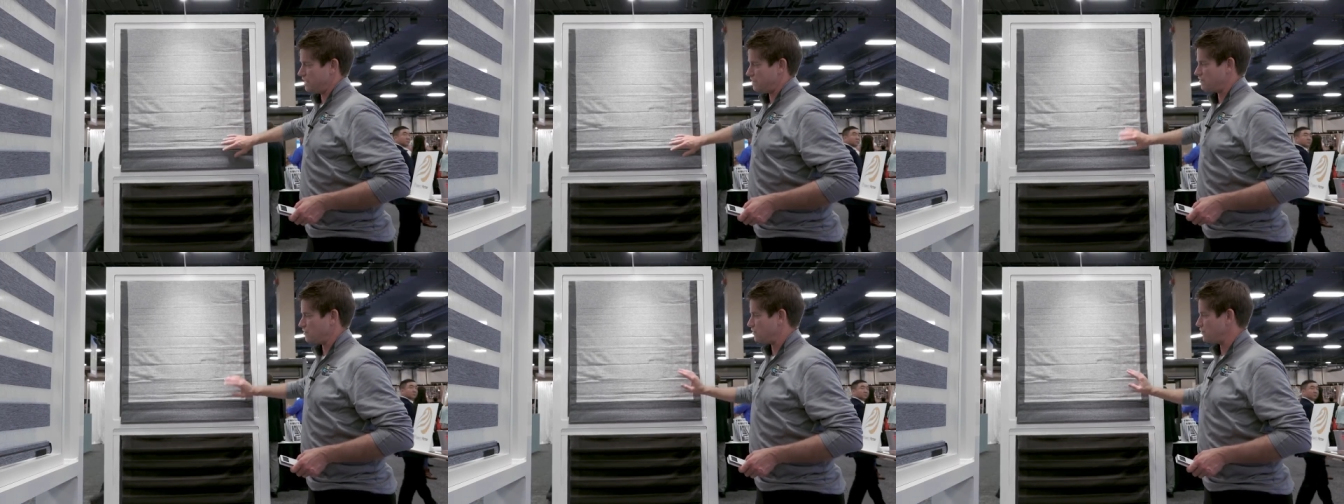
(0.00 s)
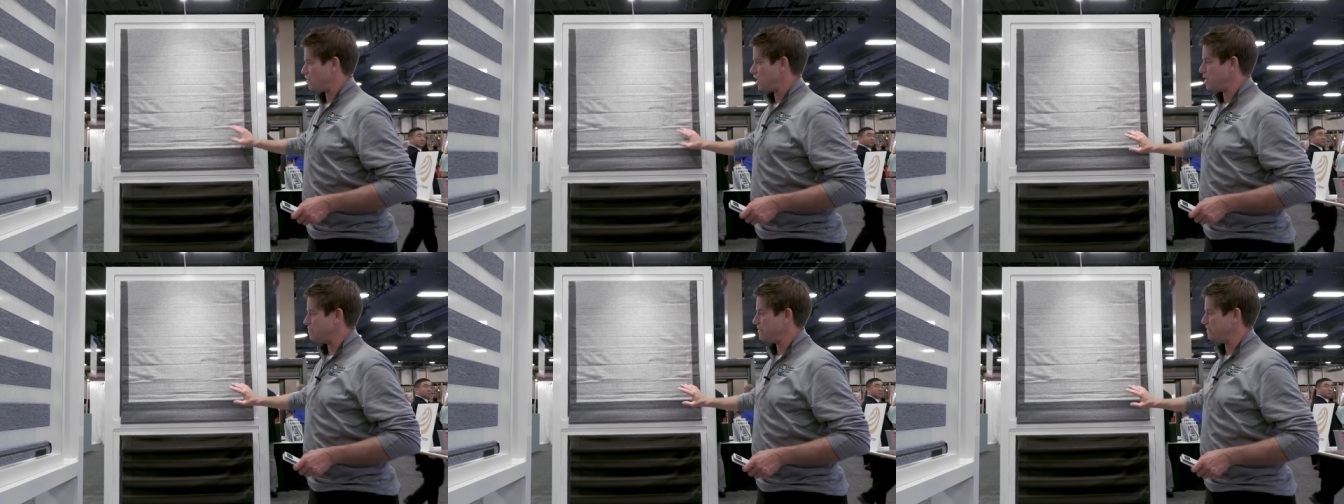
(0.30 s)
As you
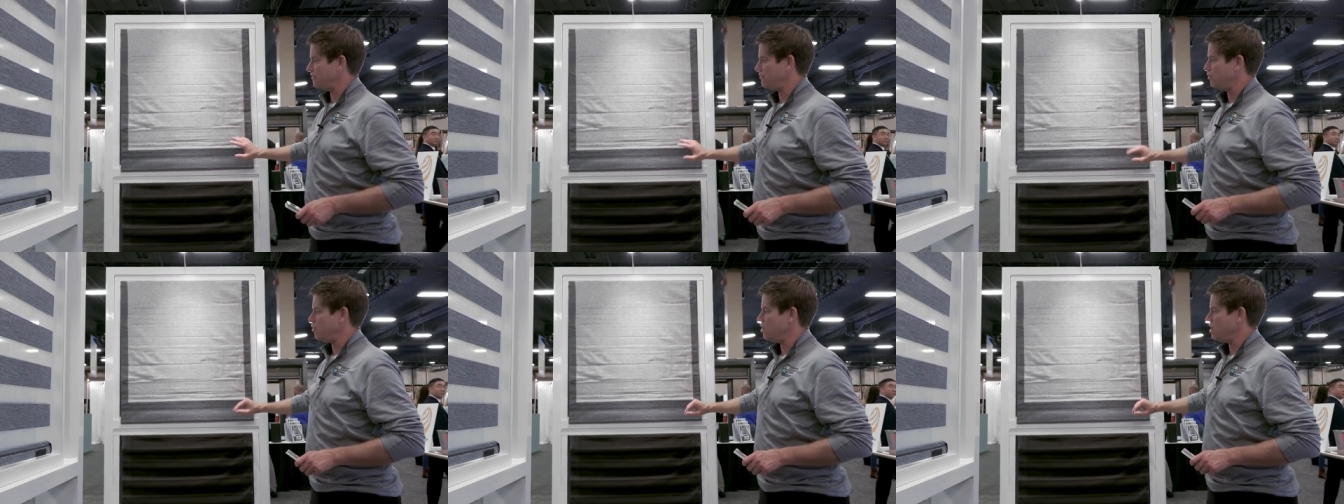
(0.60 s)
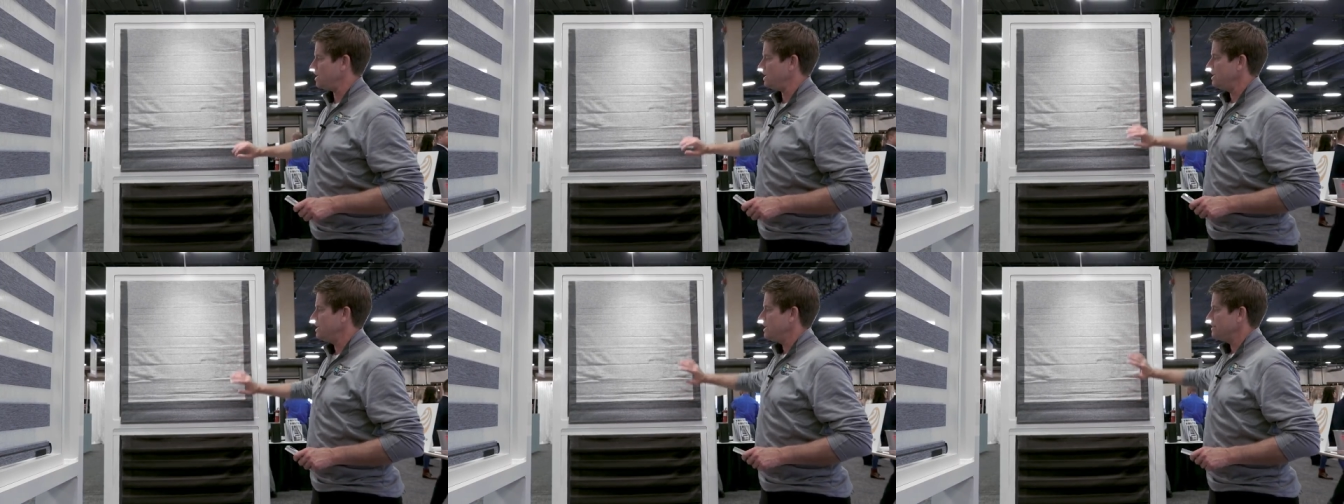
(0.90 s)
saw
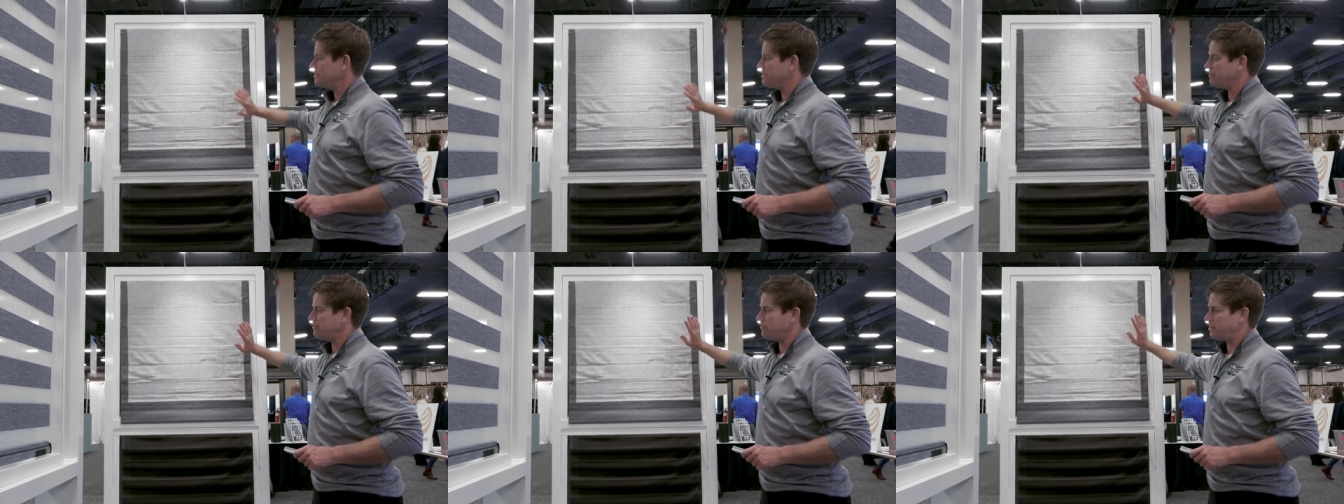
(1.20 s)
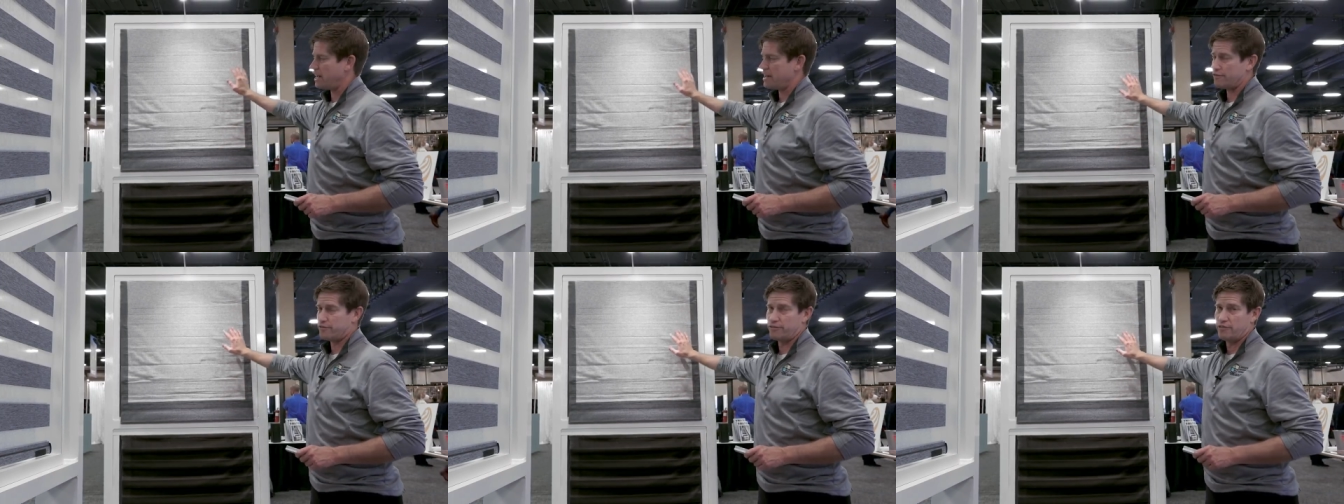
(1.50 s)
before, the
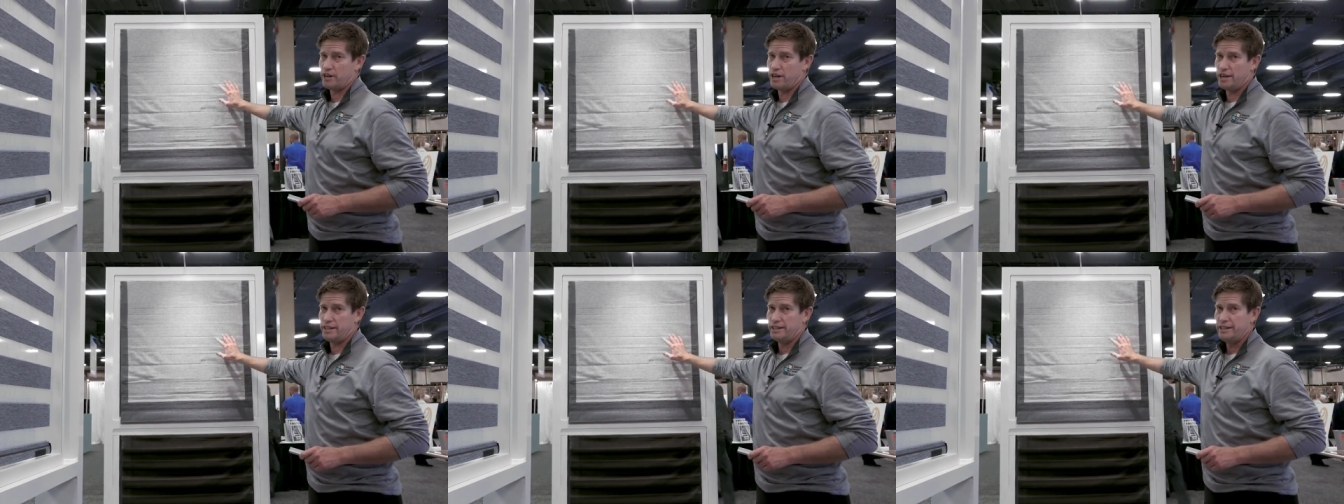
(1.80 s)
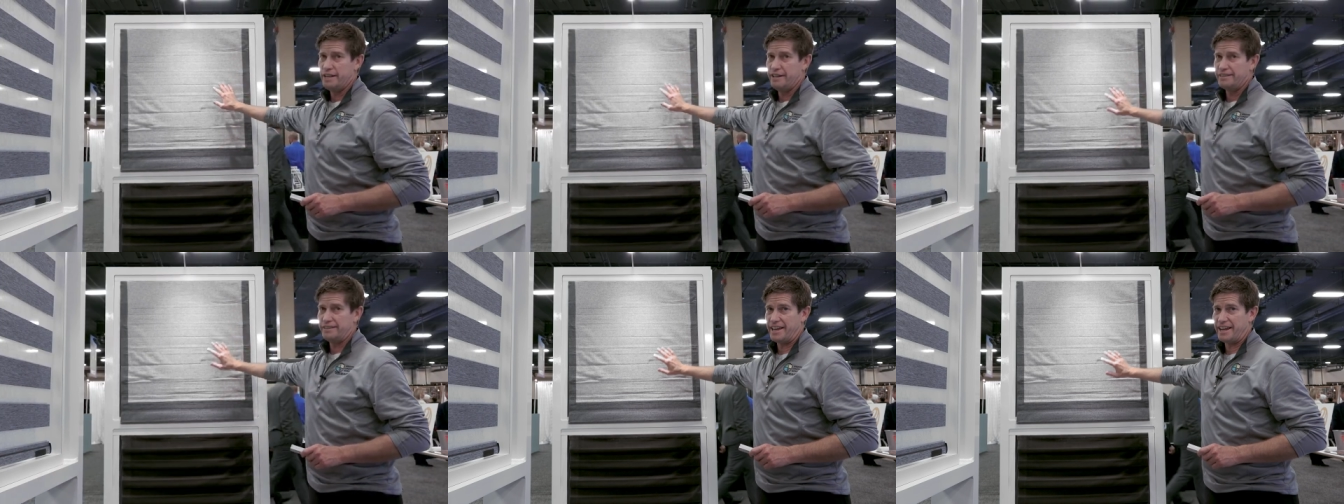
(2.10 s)
flat front
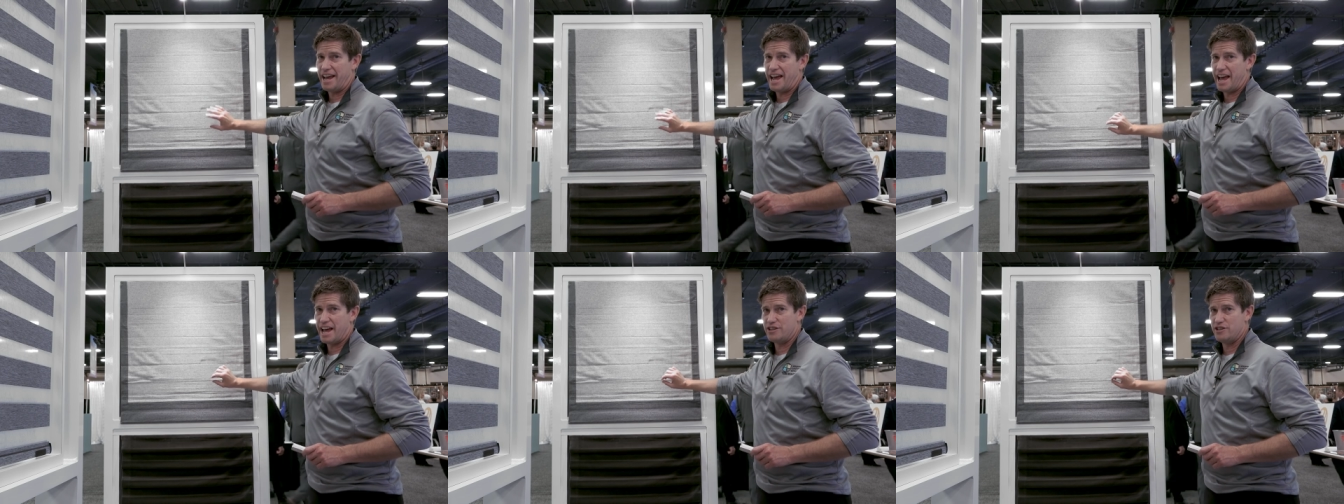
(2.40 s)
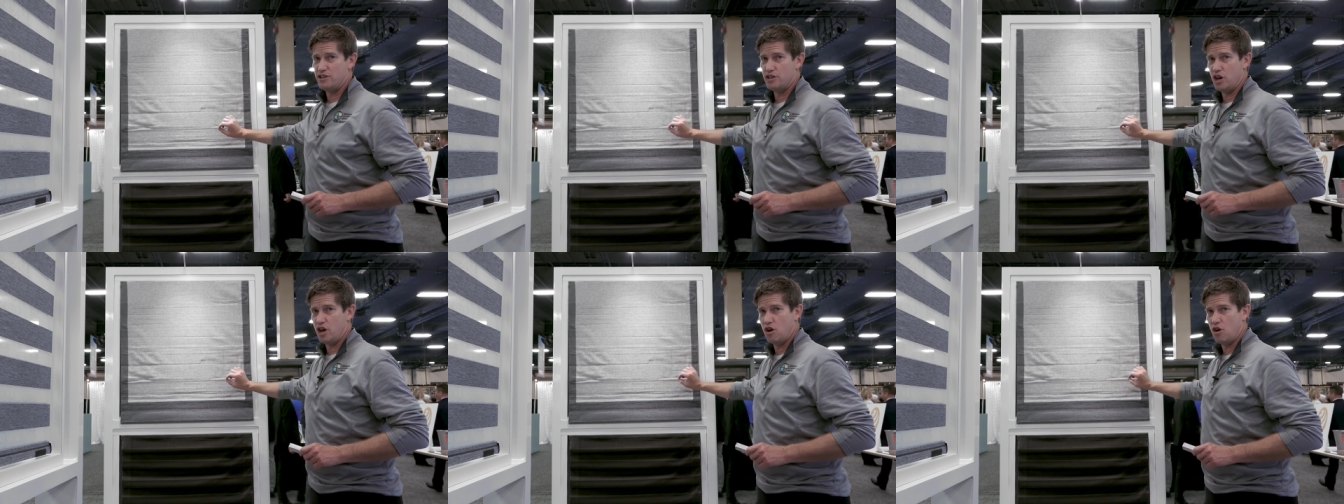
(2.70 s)
that
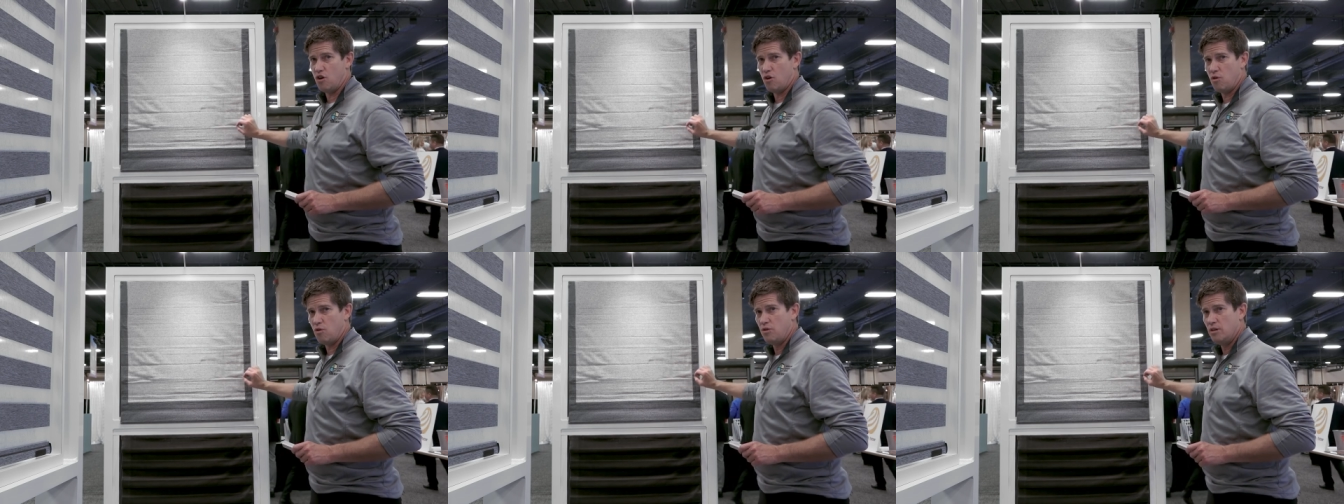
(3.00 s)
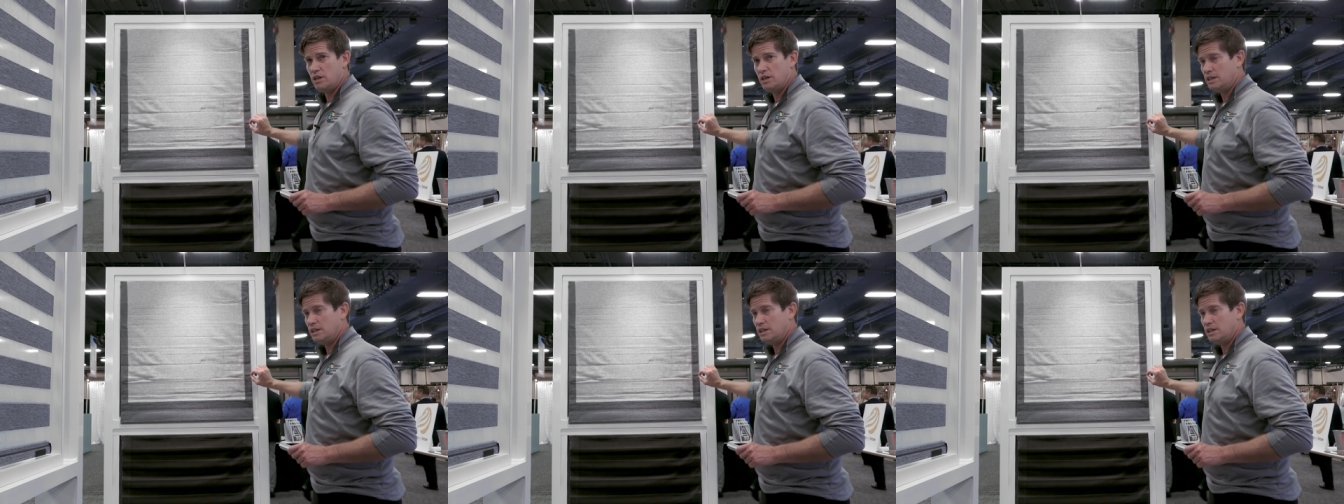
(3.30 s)
had no,